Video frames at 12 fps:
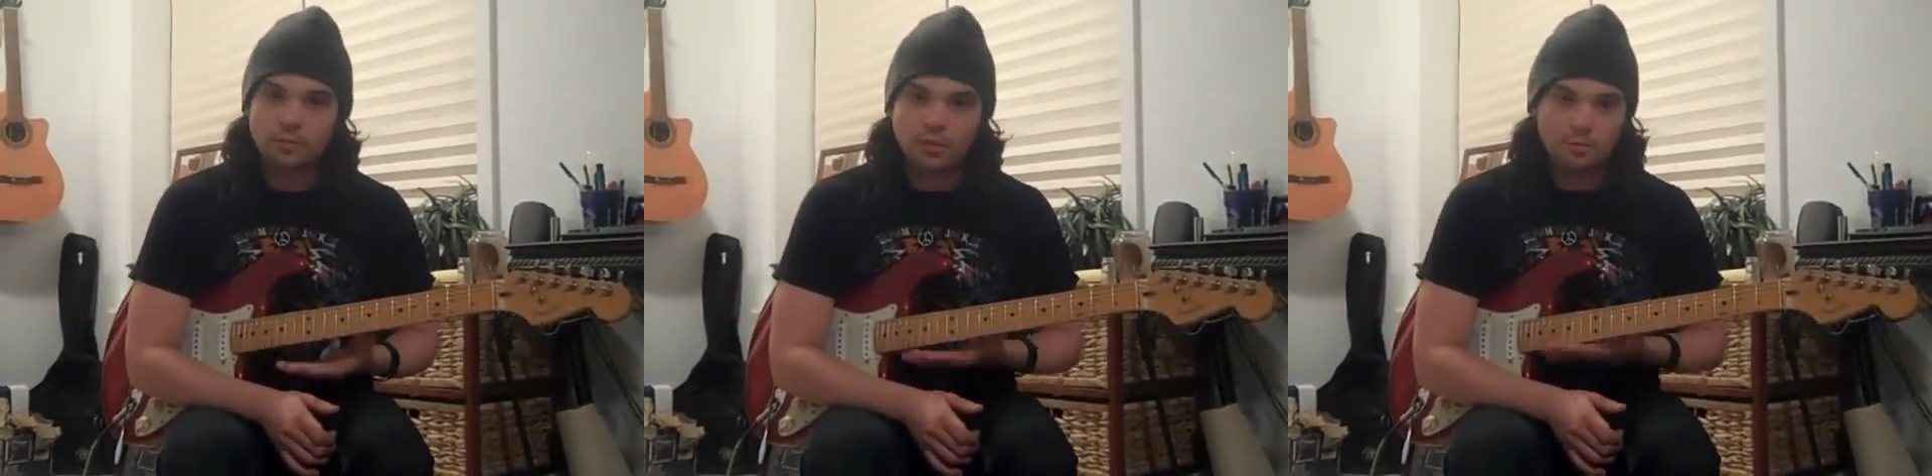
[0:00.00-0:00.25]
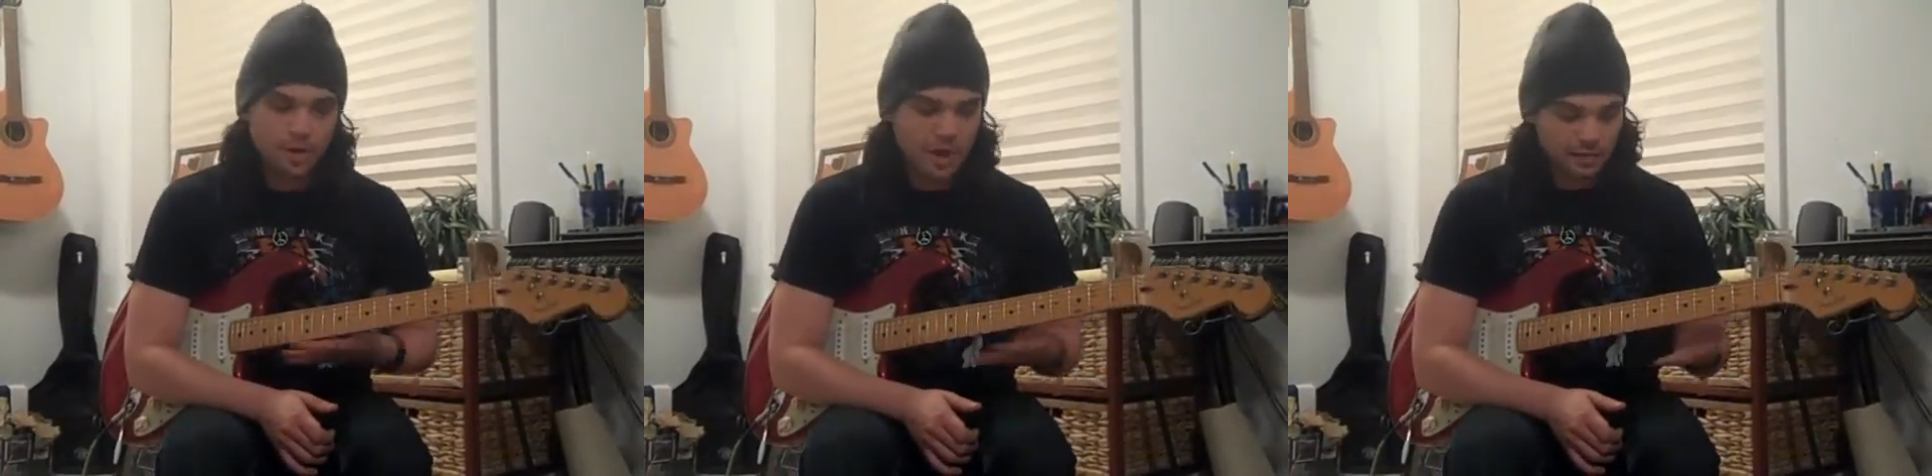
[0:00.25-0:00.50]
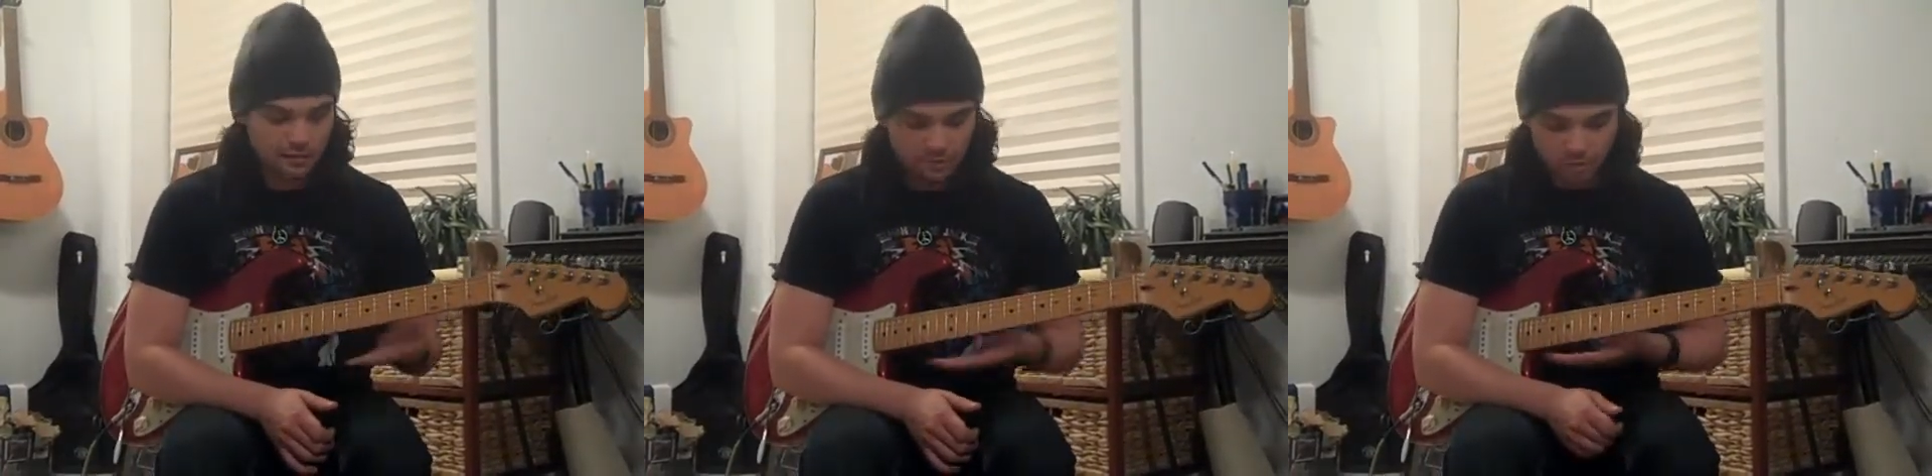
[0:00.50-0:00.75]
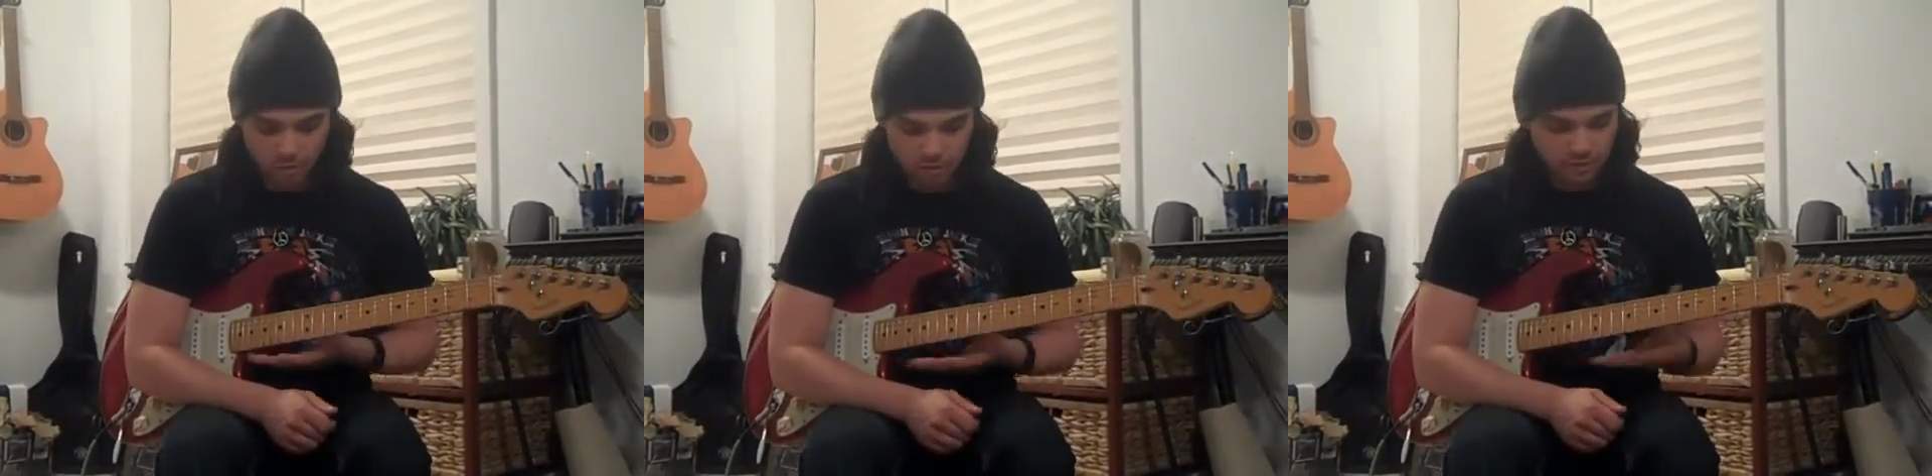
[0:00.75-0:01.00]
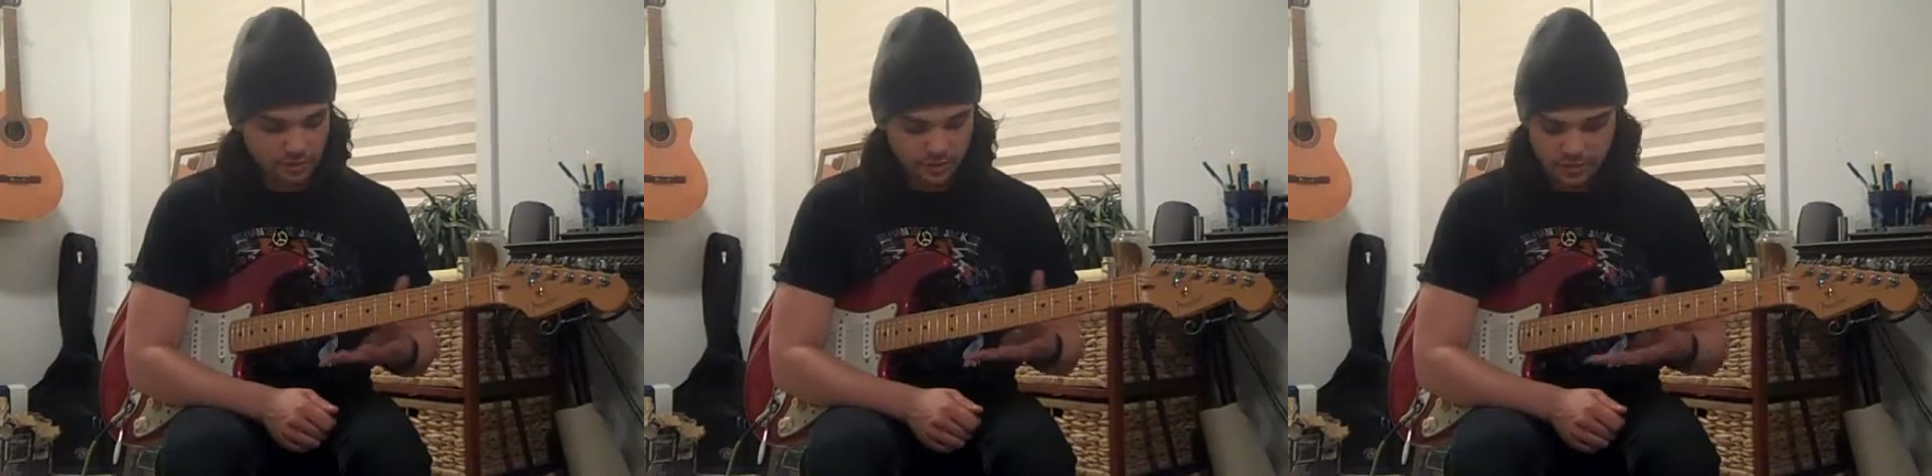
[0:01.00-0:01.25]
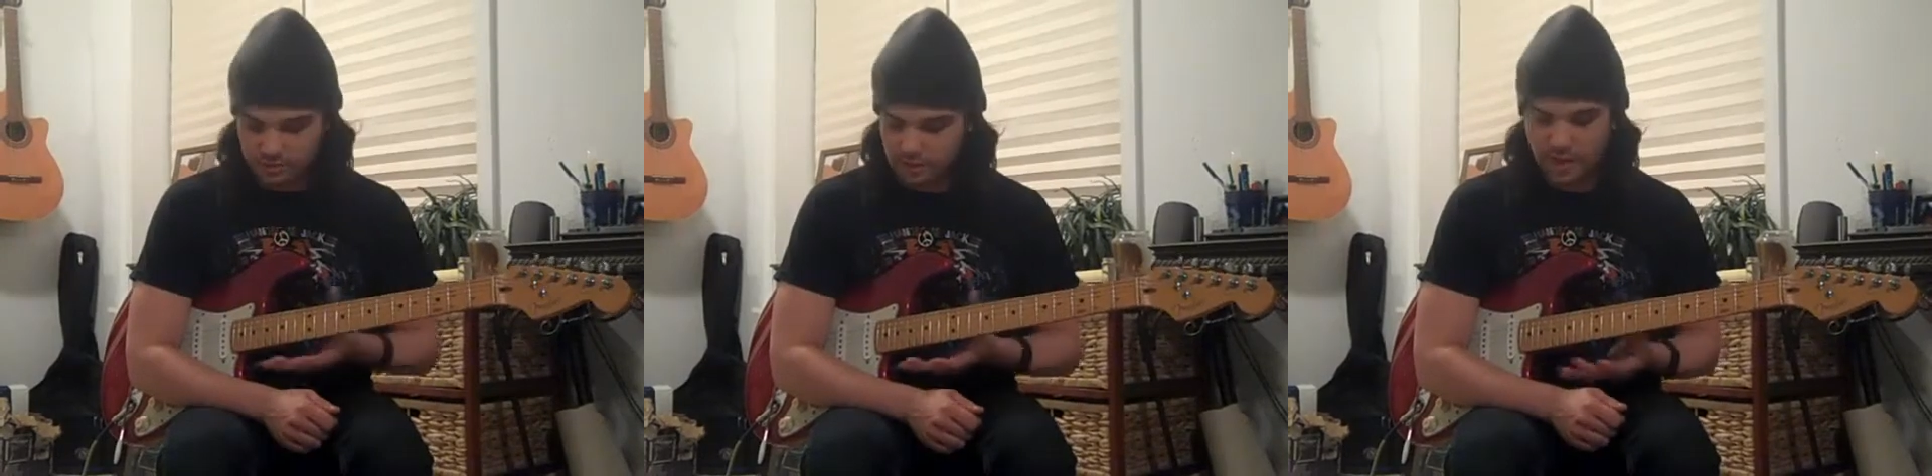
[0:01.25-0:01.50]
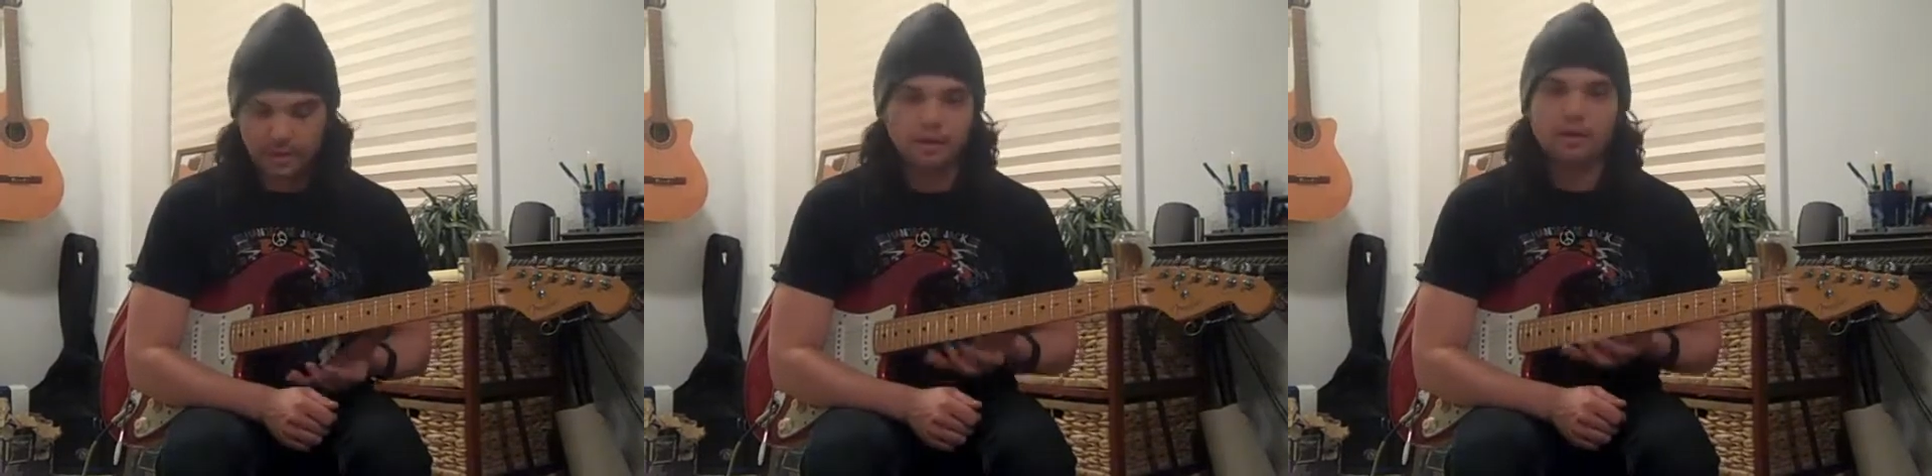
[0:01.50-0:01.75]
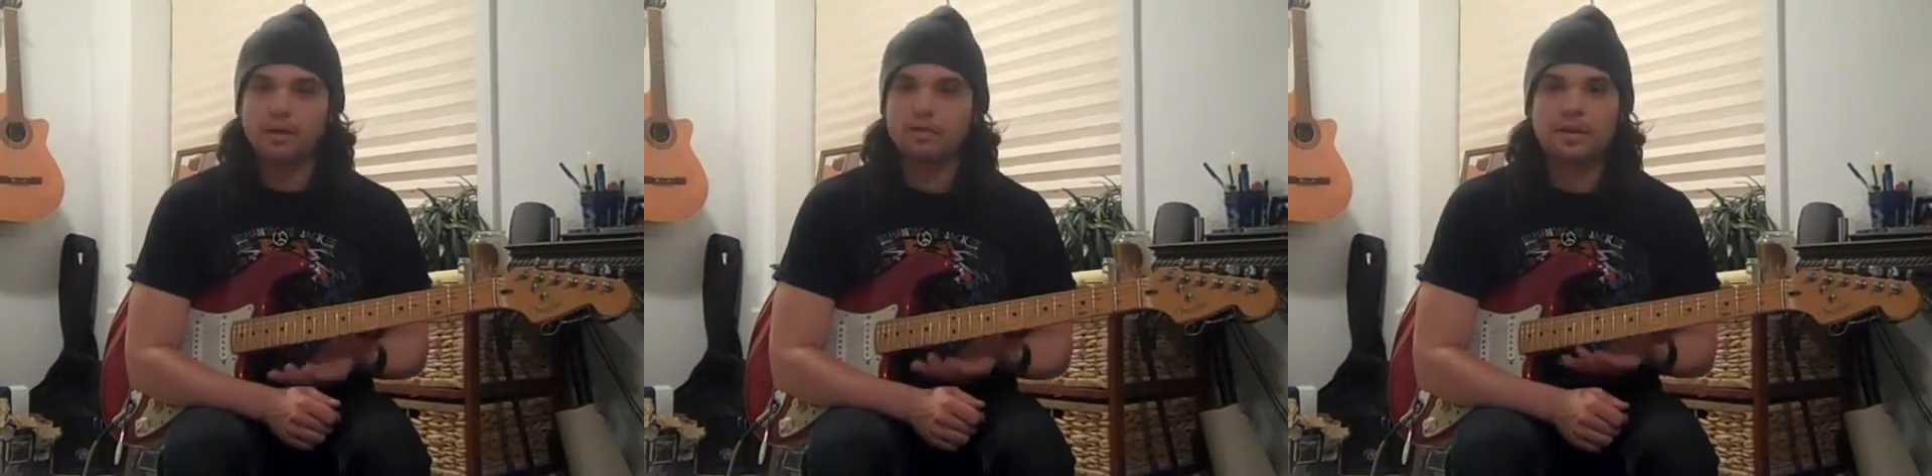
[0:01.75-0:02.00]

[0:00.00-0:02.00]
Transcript: went back and forth and just kind of hung